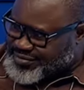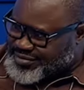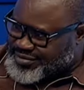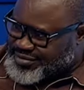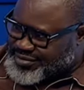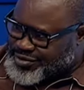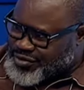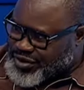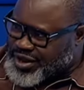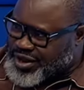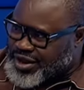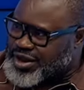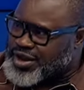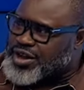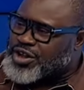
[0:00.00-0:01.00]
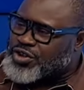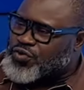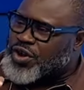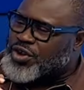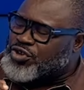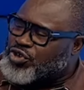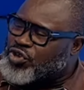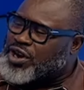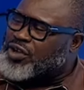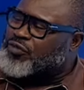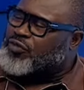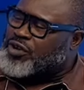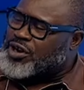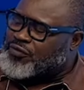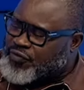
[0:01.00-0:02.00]
okay, to ensure that for the
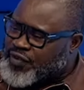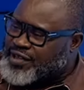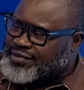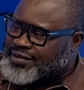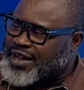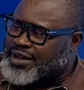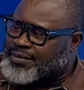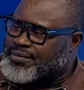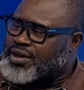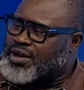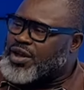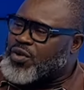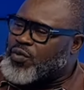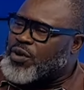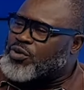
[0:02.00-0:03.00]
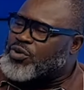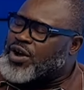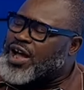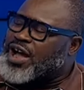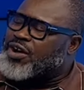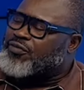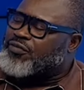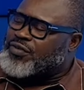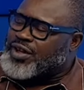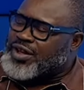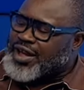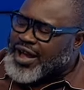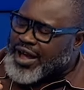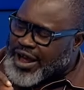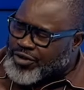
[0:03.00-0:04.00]
first time we're going to have
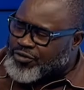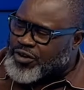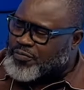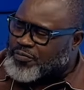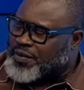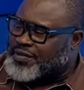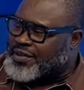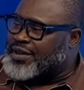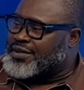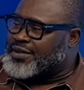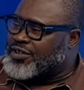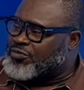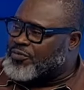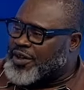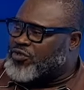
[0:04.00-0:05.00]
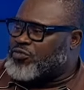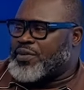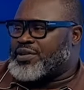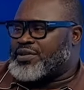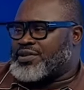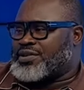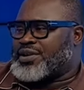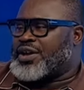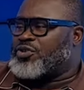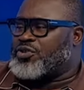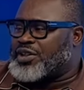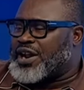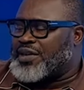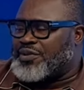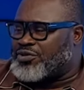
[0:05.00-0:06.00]
100% disbursement and
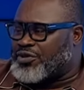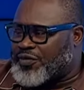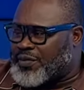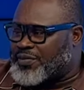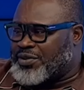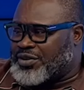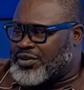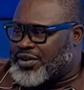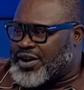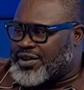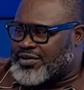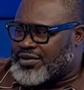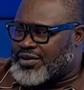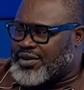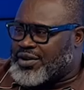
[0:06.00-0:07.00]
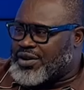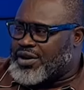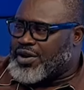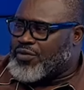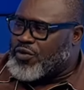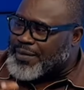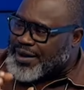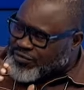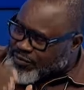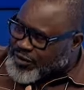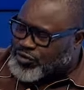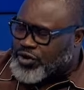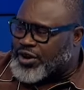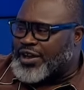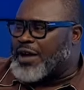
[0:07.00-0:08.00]
utilization of capitation grant. We must make sure
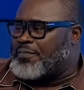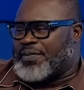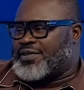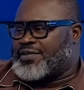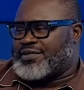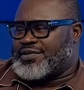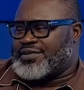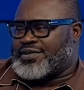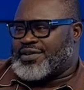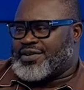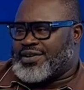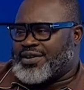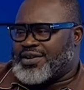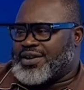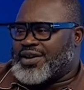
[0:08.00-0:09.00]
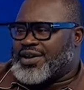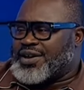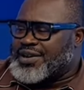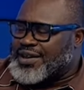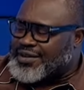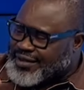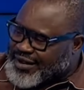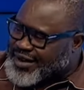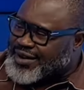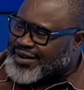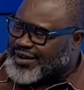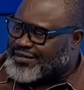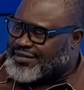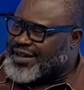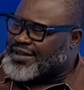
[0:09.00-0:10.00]
it happens. The second is
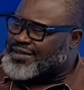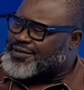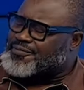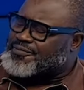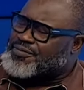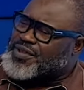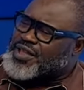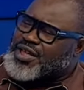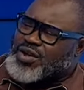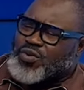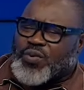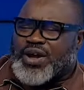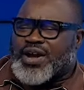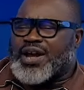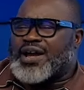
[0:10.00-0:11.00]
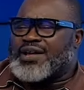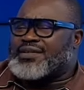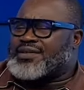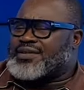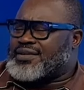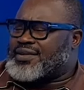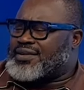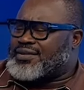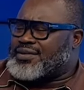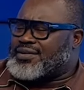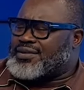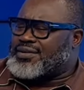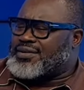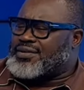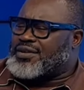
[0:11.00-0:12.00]
that we can't
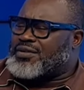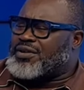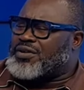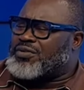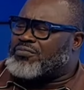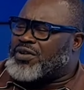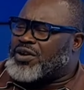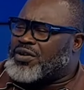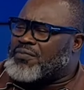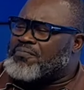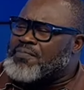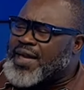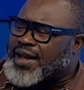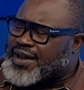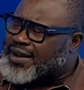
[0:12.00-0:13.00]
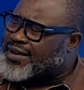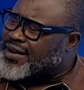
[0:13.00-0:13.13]
make the